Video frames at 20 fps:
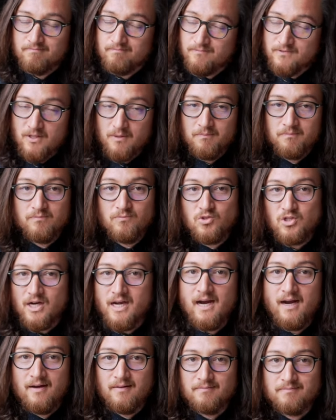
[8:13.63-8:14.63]
So check
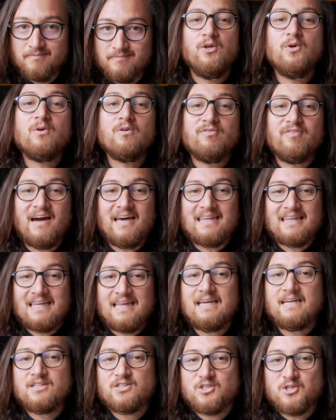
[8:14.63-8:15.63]
it out. You can find
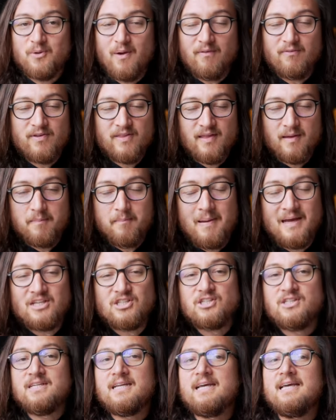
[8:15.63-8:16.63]
links to everything
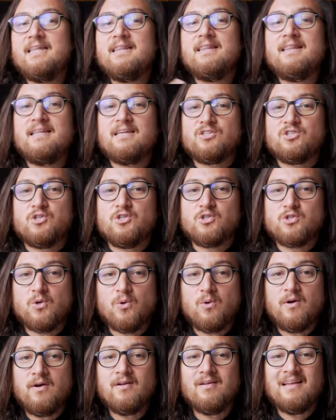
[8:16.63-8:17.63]
mentioned in this
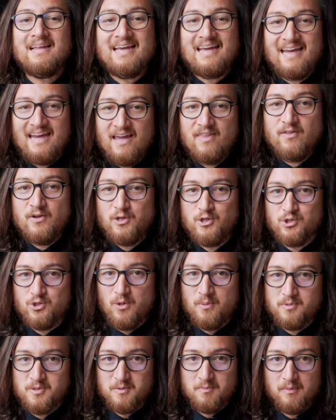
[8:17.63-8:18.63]
tutorial in the
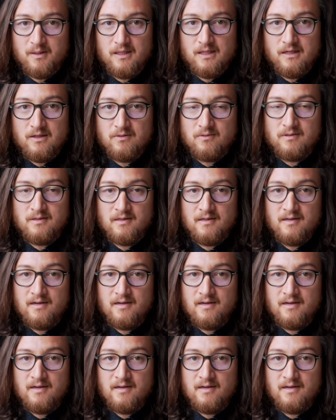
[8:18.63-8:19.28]
description below.